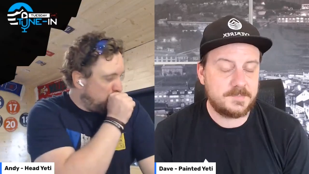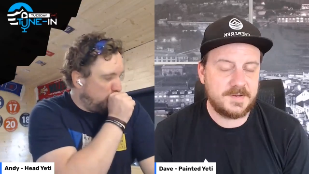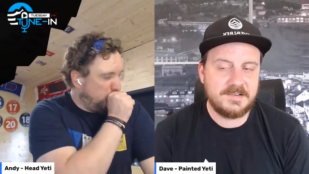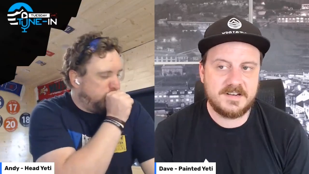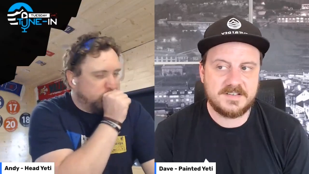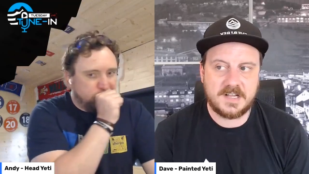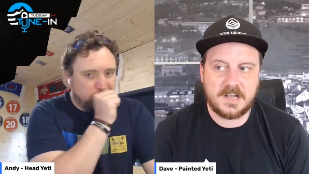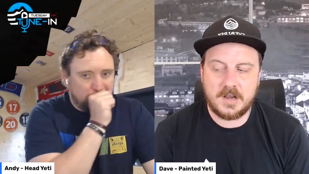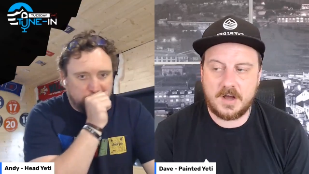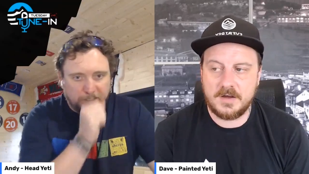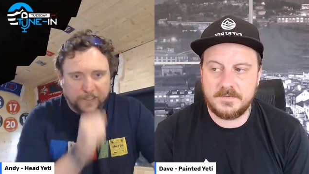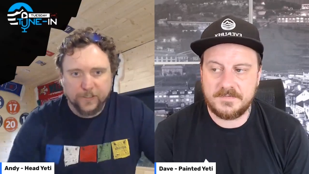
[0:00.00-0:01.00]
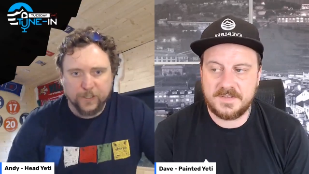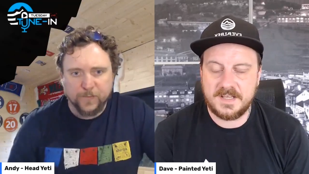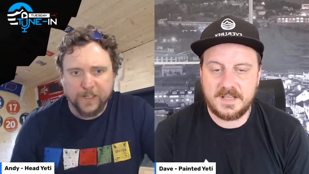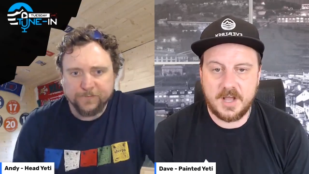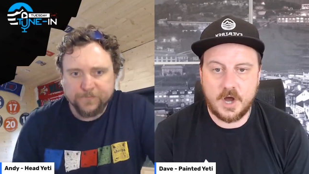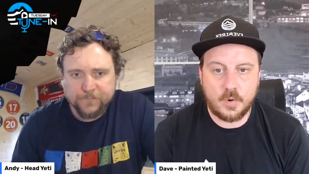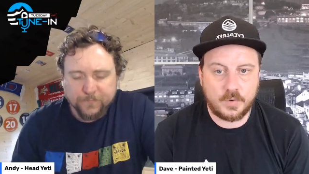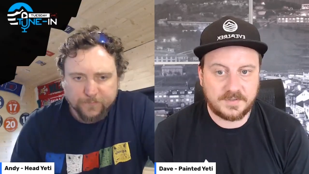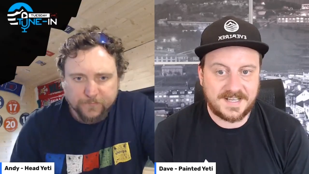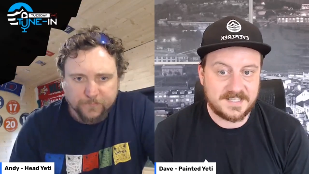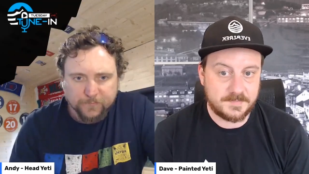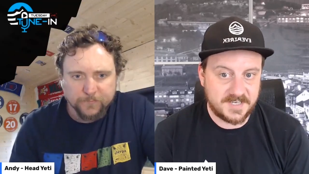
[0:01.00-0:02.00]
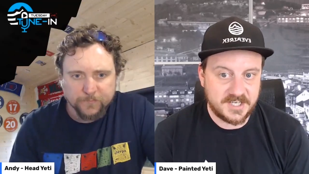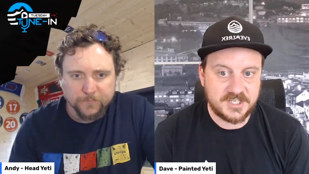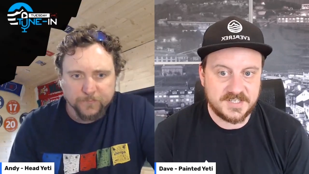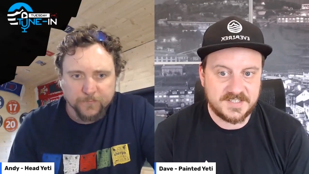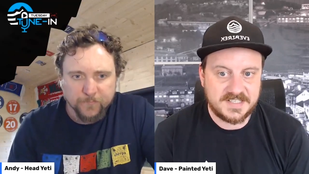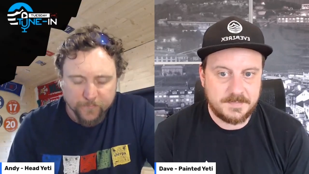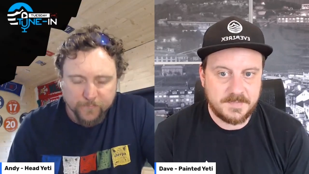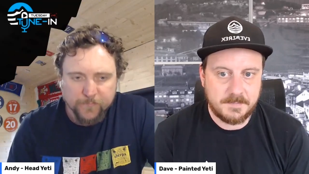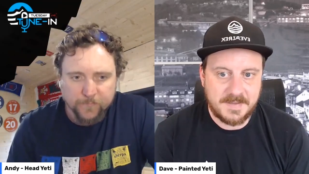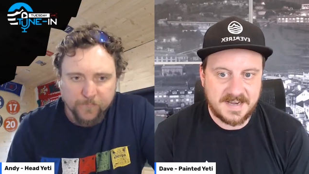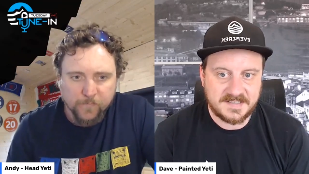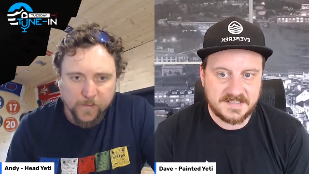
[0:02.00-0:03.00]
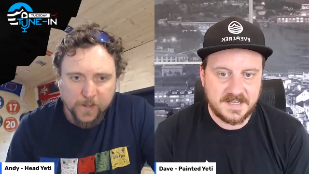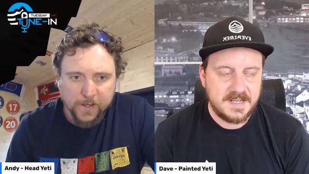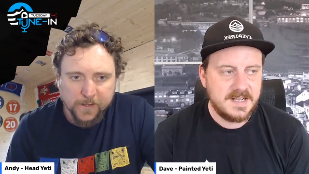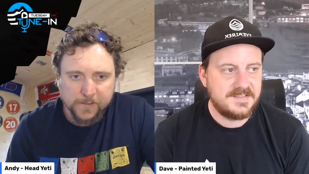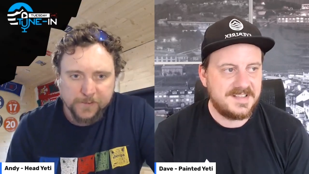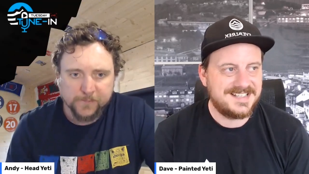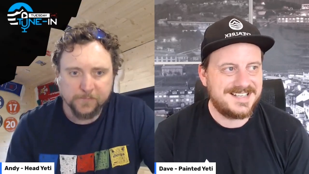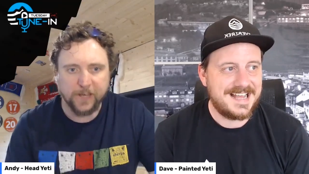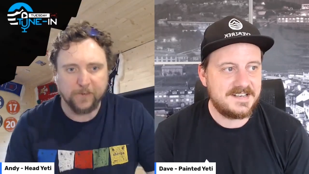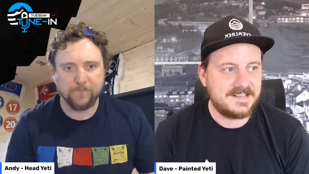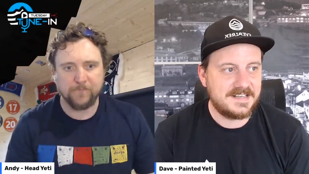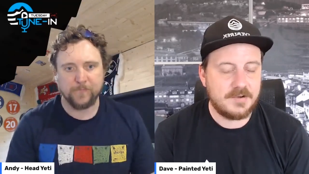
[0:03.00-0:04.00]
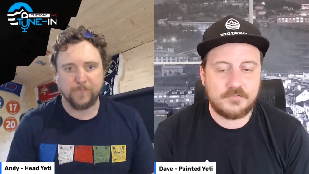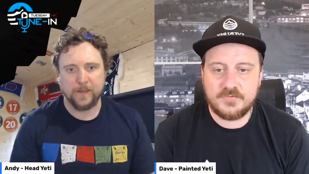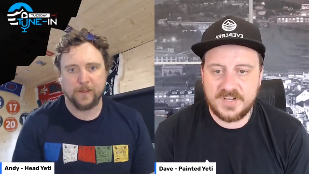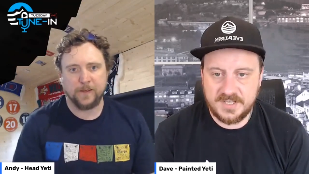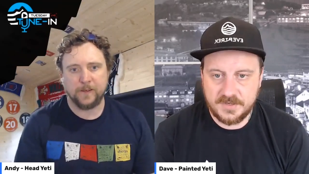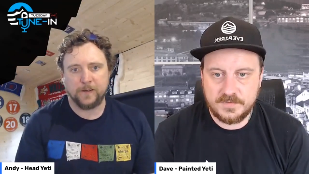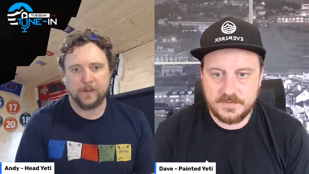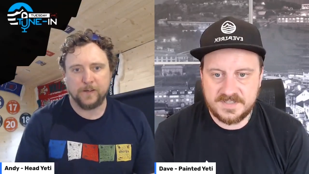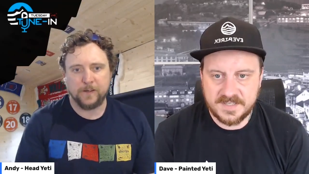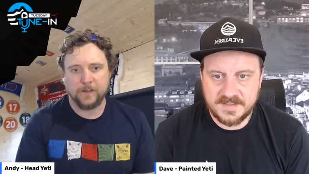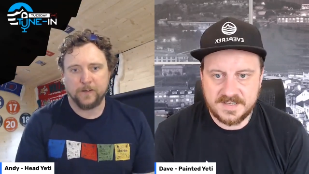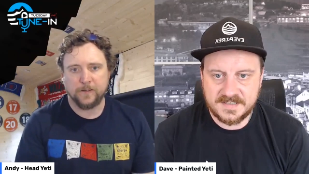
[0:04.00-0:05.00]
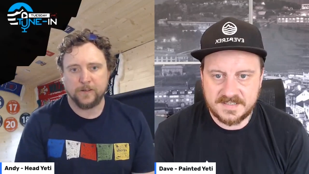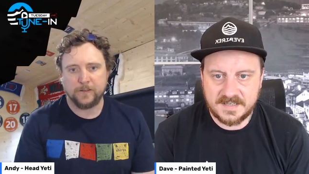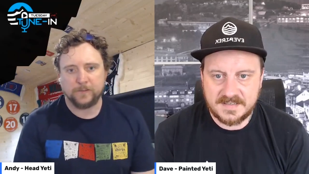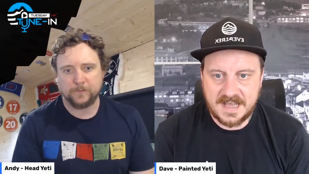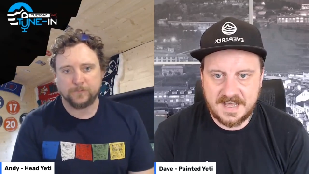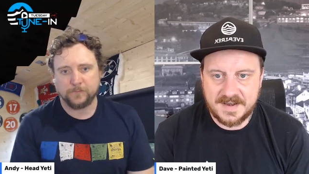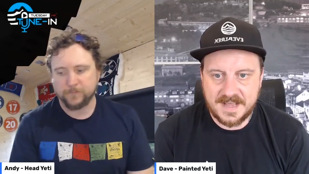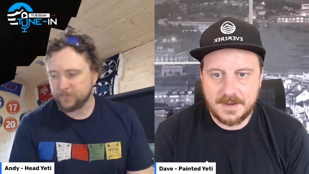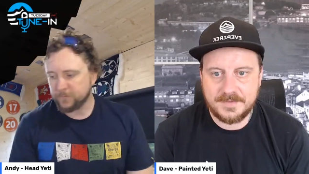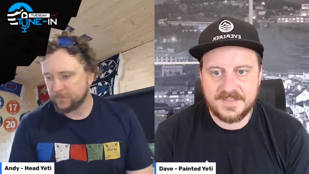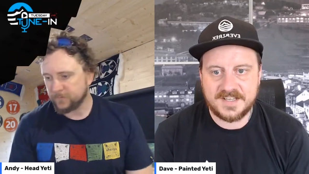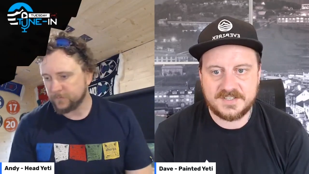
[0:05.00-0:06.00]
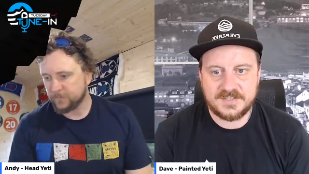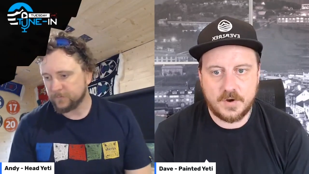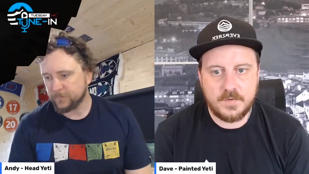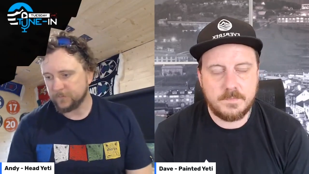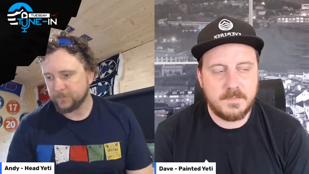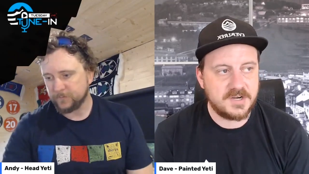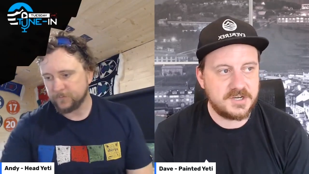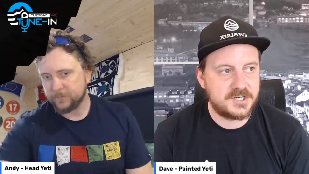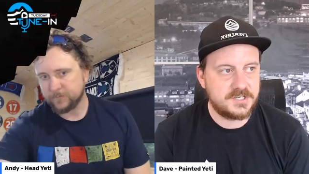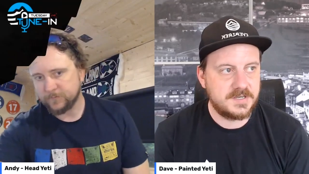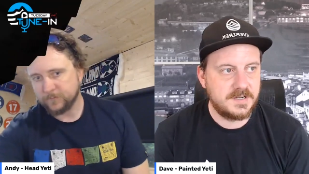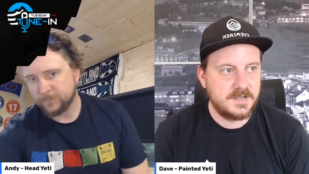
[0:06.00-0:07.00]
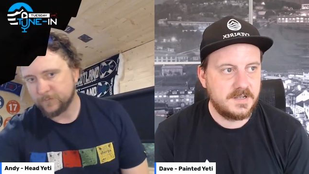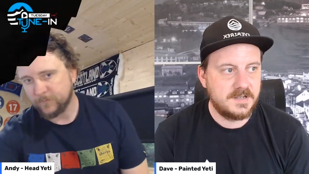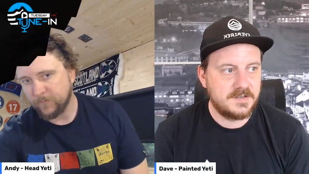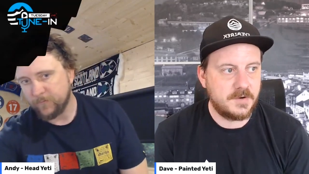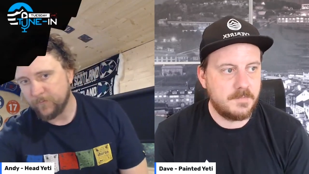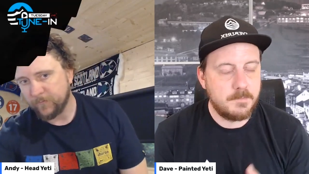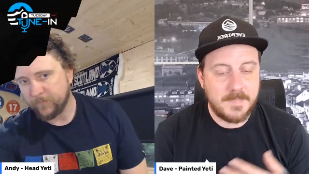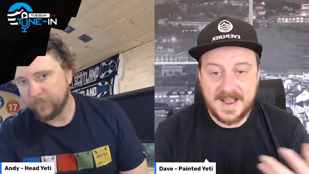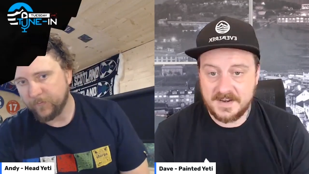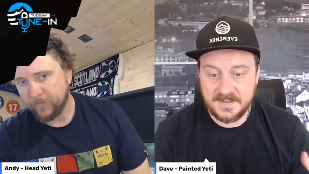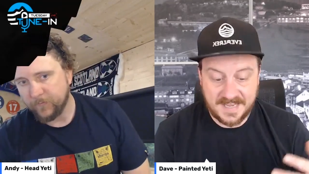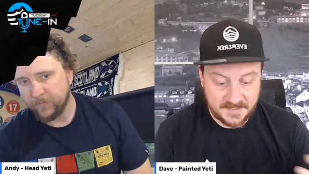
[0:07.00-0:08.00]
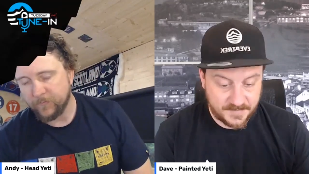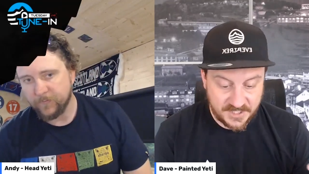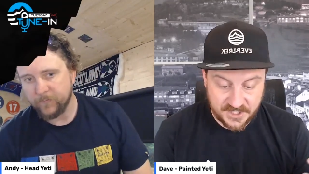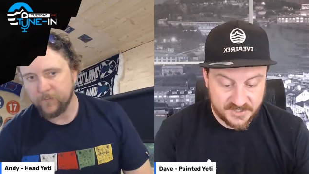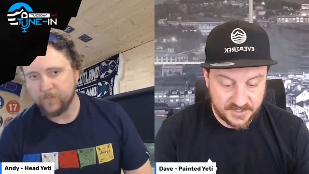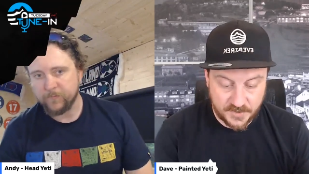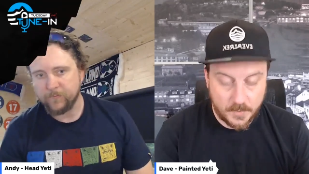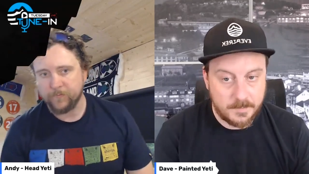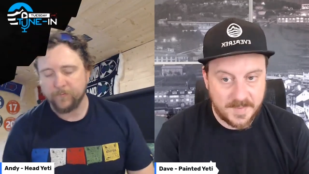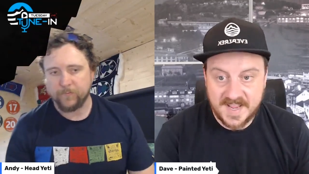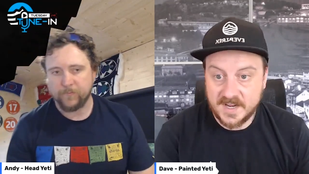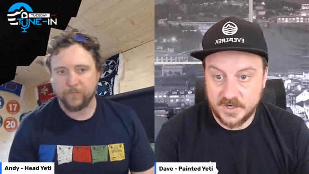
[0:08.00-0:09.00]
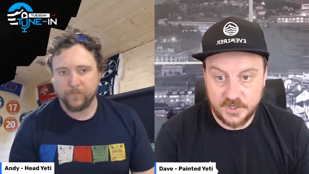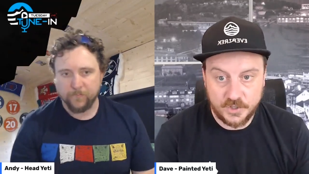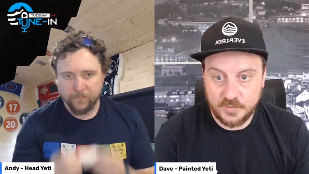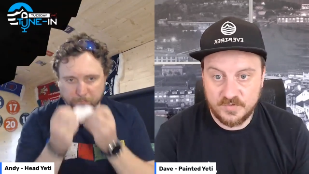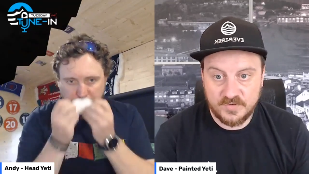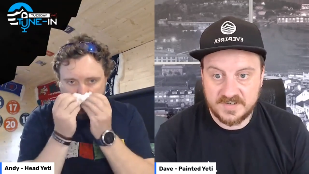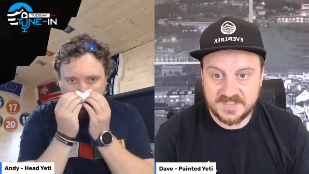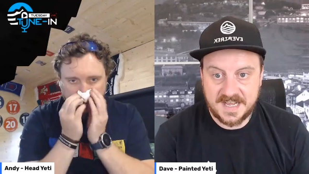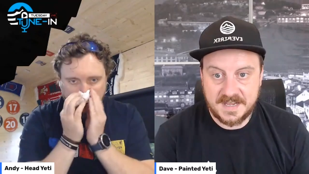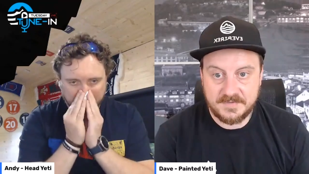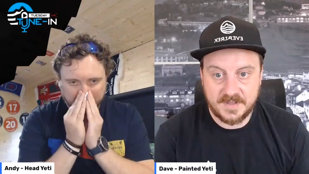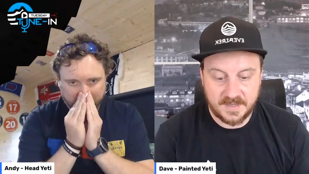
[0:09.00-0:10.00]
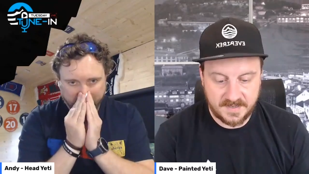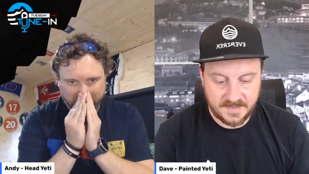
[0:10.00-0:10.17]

Speaker 1: experience old expedition sleeping bags. They tend to get reused and things like that now. And there's so much, so many. The expeditions are so big and numerous now that